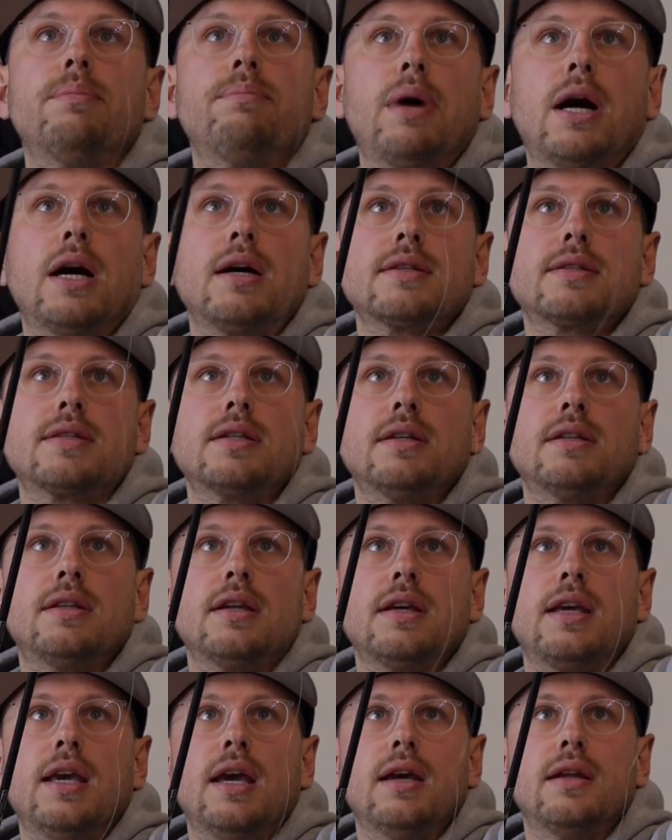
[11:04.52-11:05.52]
pass
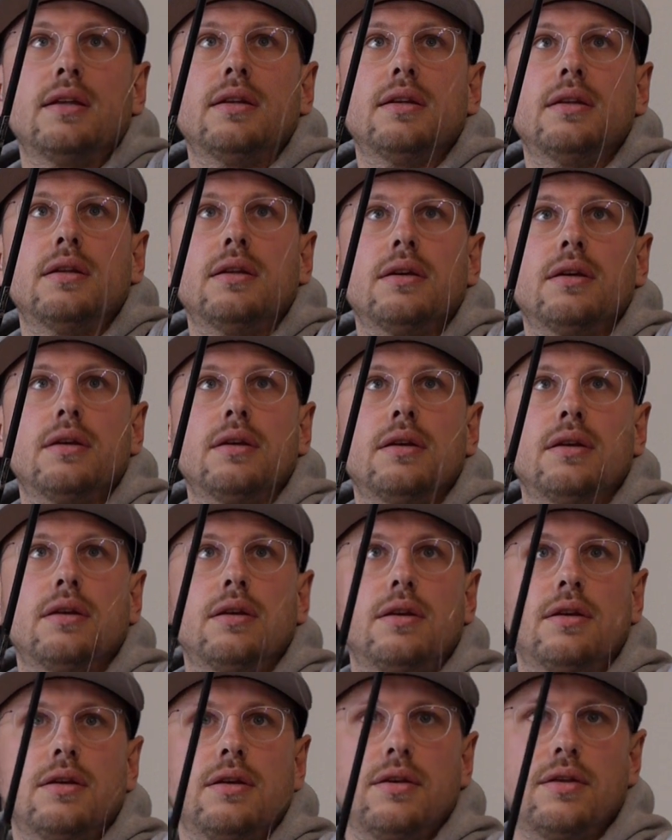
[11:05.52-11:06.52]
it again
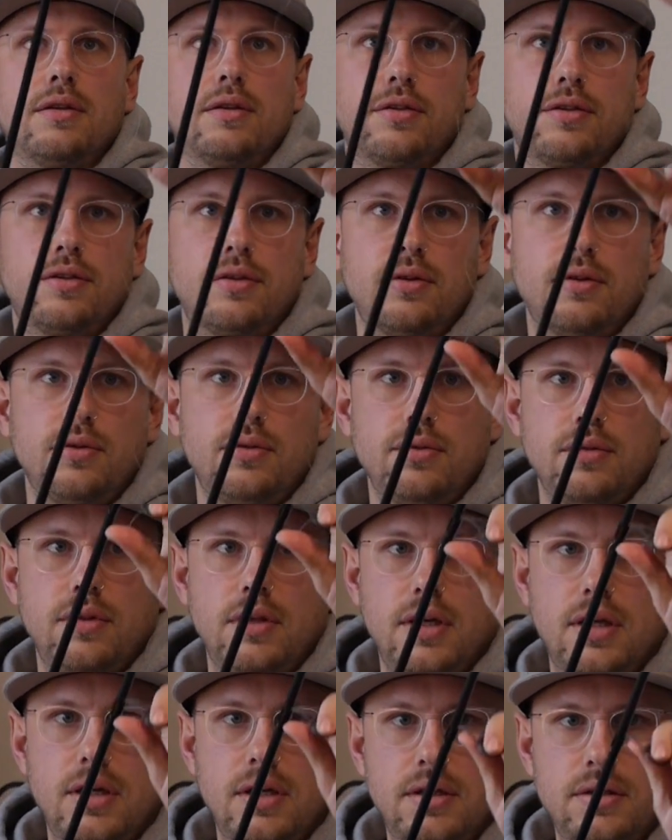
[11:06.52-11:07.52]
through
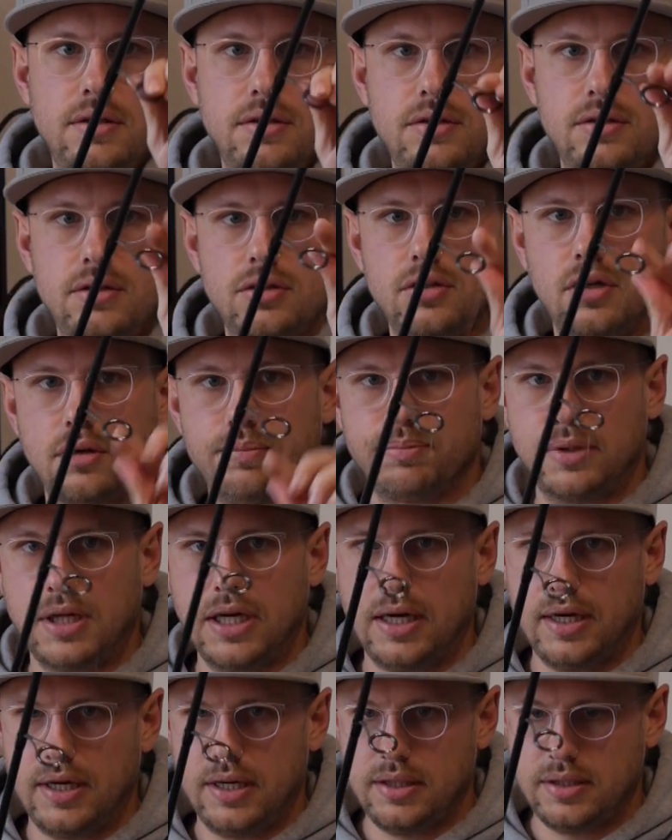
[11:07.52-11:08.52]
the top
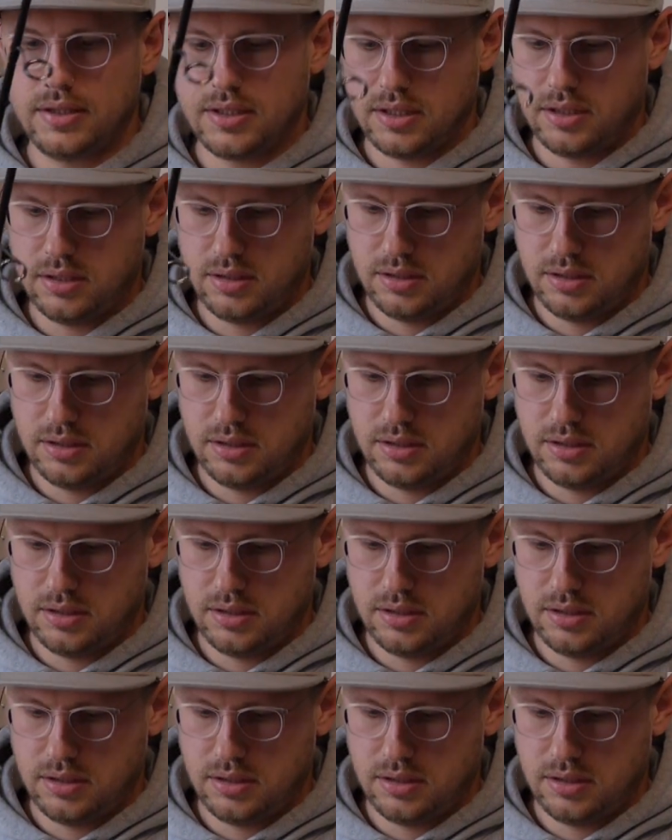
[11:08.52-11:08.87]
guide,